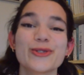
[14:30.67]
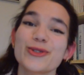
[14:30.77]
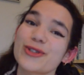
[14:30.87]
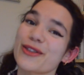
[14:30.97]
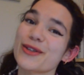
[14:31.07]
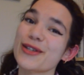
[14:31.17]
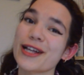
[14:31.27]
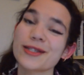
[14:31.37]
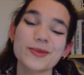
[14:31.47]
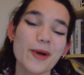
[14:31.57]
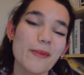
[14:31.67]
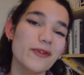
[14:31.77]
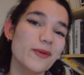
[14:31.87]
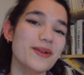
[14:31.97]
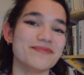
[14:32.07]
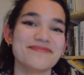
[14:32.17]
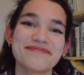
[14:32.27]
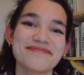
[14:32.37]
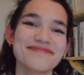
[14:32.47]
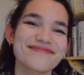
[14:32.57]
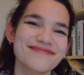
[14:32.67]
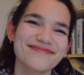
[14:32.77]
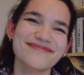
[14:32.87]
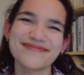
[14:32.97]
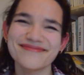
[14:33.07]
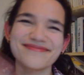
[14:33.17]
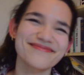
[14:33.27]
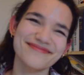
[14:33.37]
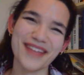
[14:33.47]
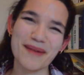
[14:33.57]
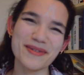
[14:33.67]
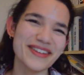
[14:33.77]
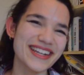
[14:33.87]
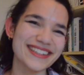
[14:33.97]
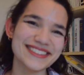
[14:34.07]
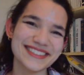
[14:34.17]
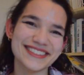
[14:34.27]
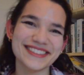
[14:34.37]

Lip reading: so do check those out and subscribe if you want. Happy reading.